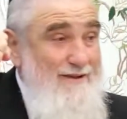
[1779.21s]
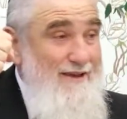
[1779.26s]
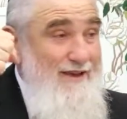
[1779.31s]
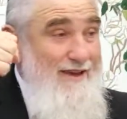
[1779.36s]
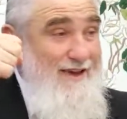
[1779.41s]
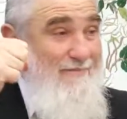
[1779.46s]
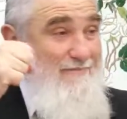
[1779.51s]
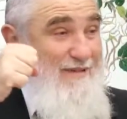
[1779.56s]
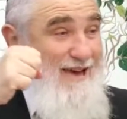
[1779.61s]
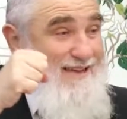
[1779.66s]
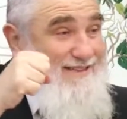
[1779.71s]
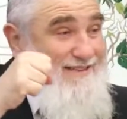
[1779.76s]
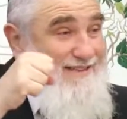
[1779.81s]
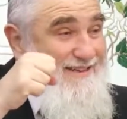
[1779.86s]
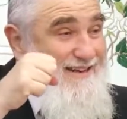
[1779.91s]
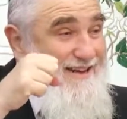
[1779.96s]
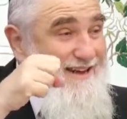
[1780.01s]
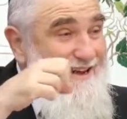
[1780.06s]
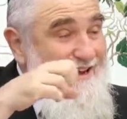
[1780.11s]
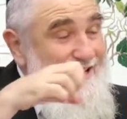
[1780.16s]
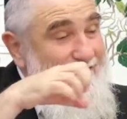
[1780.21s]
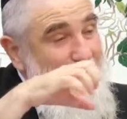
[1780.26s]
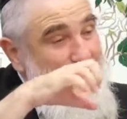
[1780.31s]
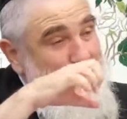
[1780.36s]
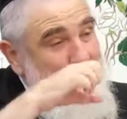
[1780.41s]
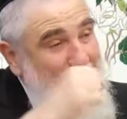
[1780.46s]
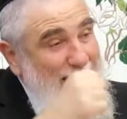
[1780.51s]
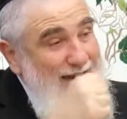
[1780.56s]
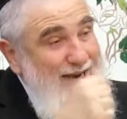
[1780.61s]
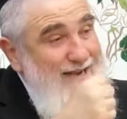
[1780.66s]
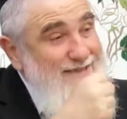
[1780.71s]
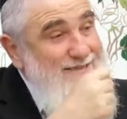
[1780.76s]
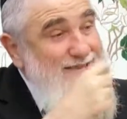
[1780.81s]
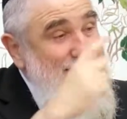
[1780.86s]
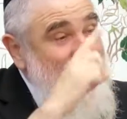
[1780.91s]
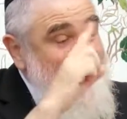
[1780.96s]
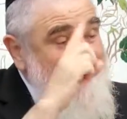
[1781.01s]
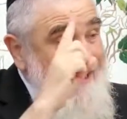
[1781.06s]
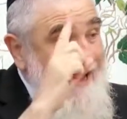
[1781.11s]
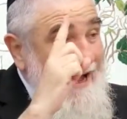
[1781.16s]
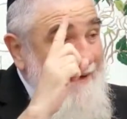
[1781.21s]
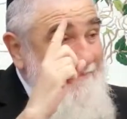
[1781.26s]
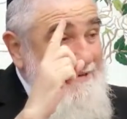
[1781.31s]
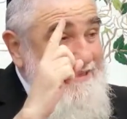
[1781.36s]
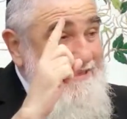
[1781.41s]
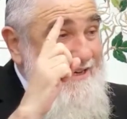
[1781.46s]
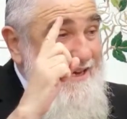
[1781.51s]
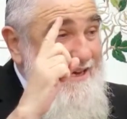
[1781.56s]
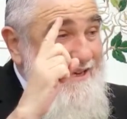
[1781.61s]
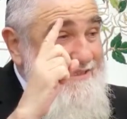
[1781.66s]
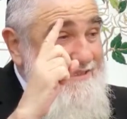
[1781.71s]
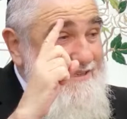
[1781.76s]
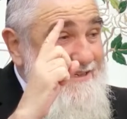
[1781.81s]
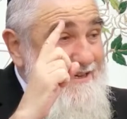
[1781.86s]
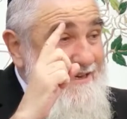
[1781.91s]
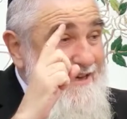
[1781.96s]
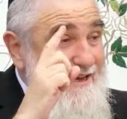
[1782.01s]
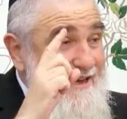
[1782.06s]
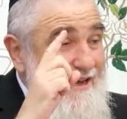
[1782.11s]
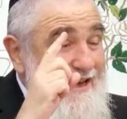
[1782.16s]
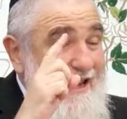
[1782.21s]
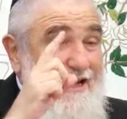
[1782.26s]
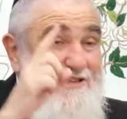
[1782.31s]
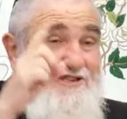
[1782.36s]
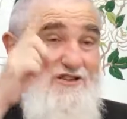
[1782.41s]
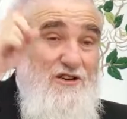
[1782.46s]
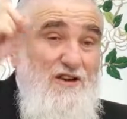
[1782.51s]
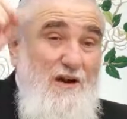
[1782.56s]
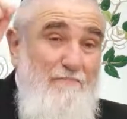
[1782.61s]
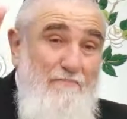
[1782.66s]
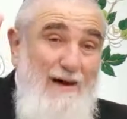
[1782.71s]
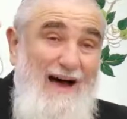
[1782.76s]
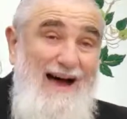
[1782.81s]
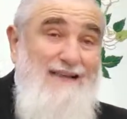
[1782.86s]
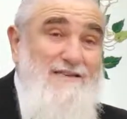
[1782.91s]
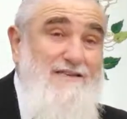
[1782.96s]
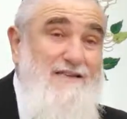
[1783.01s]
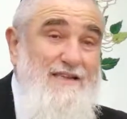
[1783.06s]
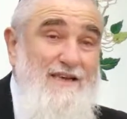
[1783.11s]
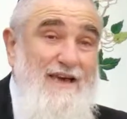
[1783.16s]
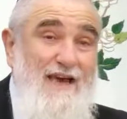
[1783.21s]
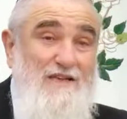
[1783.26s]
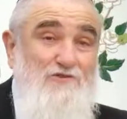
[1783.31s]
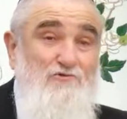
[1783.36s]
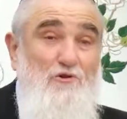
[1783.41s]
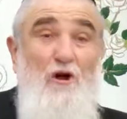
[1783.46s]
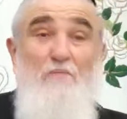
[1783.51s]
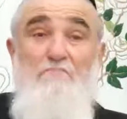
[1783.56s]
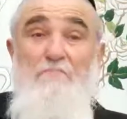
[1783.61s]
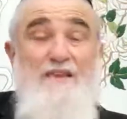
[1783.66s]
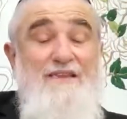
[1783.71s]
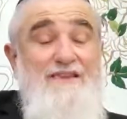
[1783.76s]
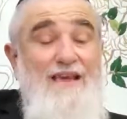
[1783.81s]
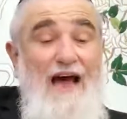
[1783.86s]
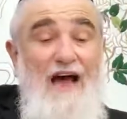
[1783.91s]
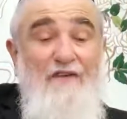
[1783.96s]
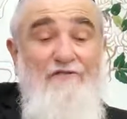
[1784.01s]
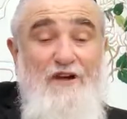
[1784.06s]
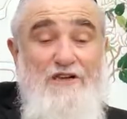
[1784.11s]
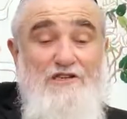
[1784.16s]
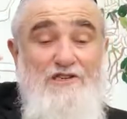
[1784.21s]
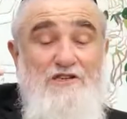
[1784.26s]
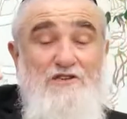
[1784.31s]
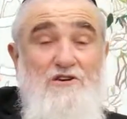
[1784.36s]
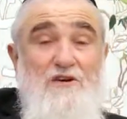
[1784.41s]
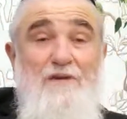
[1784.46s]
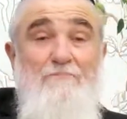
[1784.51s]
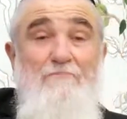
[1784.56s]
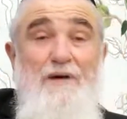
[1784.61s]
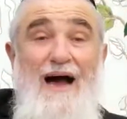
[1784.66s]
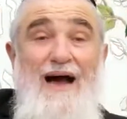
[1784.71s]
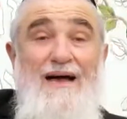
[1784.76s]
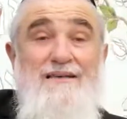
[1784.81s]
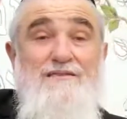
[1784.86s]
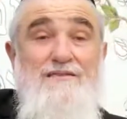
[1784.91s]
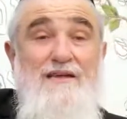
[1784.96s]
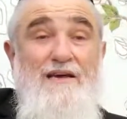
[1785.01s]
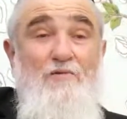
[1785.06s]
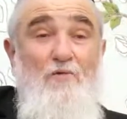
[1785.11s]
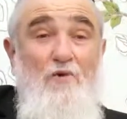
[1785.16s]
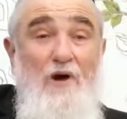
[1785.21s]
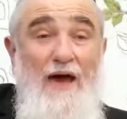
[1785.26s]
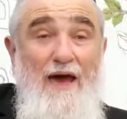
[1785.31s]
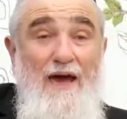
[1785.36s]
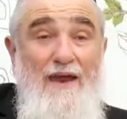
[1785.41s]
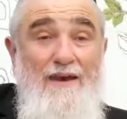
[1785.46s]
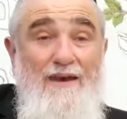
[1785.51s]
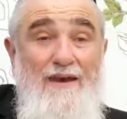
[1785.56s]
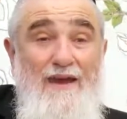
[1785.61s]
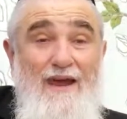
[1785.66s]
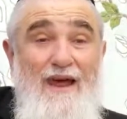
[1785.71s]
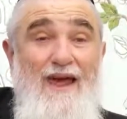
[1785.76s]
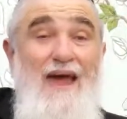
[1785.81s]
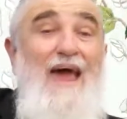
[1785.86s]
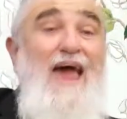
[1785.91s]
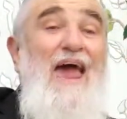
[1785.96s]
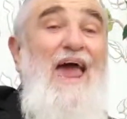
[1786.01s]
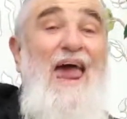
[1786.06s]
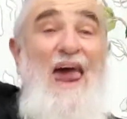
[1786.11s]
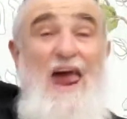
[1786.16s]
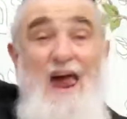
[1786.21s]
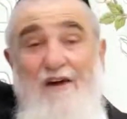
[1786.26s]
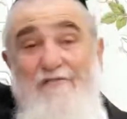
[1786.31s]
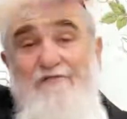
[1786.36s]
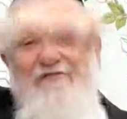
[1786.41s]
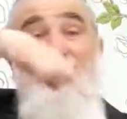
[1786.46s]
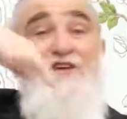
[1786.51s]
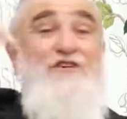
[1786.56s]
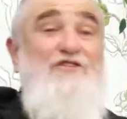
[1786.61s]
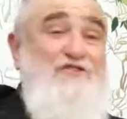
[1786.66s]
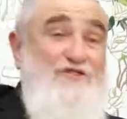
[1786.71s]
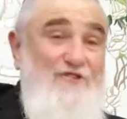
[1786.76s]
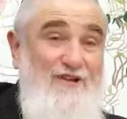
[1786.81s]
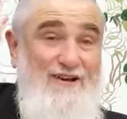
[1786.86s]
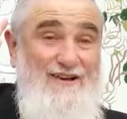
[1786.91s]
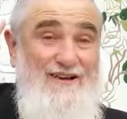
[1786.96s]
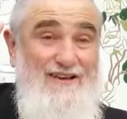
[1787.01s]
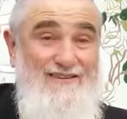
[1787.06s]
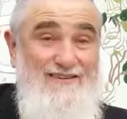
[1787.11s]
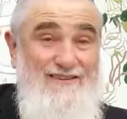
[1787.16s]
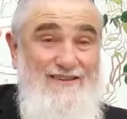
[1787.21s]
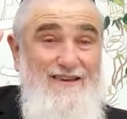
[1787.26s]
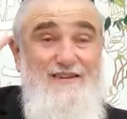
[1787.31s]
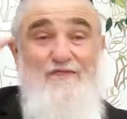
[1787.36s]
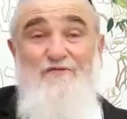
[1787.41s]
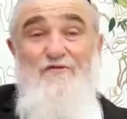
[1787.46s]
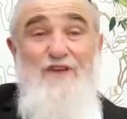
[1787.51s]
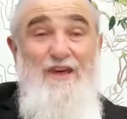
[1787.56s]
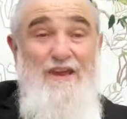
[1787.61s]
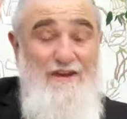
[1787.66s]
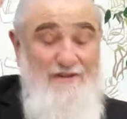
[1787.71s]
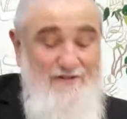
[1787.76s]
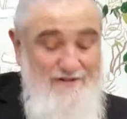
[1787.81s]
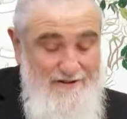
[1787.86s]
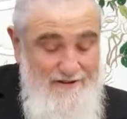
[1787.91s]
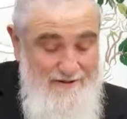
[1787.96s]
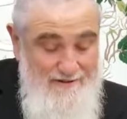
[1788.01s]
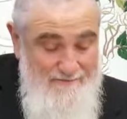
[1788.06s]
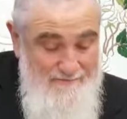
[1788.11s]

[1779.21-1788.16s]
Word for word: Can you imagine? You bite into the top, it says. And she's going to passel the esrog. But dafka, she's going to passel it when? After Sukkot is finished.